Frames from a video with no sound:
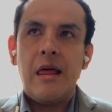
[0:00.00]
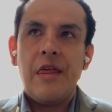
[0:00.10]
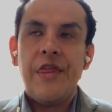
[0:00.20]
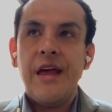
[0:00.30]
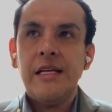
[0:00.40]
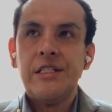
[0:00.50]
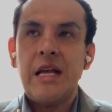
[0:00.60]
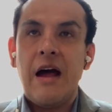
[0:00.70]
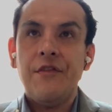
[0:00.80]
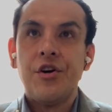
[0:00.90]
Things
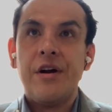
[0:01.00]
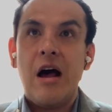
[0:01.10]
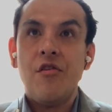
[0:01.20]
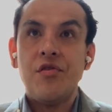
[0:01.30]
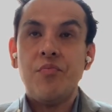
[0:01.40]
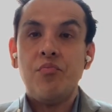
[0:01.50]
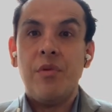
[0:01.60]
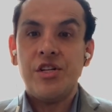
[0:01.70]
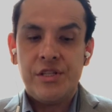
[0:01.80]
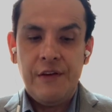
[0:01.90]
have turned out
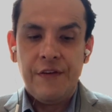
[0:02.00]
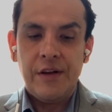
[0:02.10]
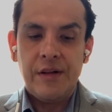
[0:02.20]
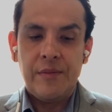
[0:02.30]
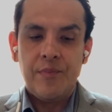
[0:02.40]
much differently.